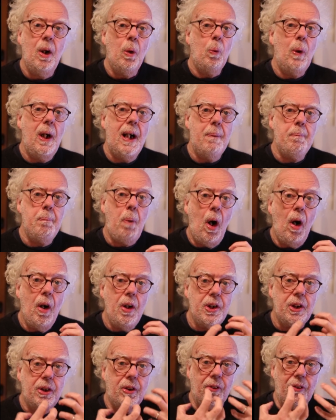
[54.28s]
where
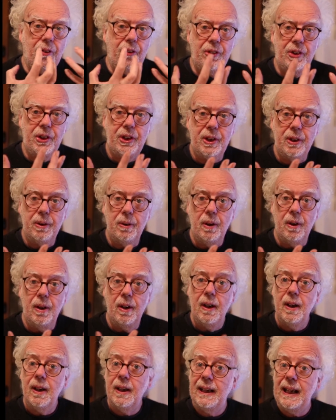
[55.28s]
particles
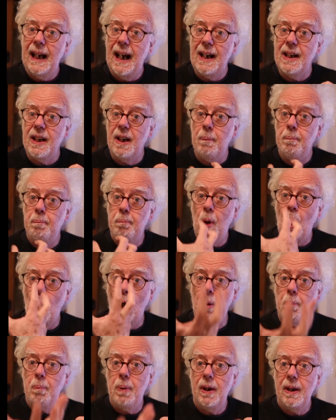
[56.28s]
can
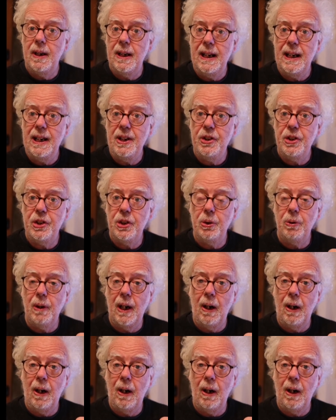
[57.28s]
pop into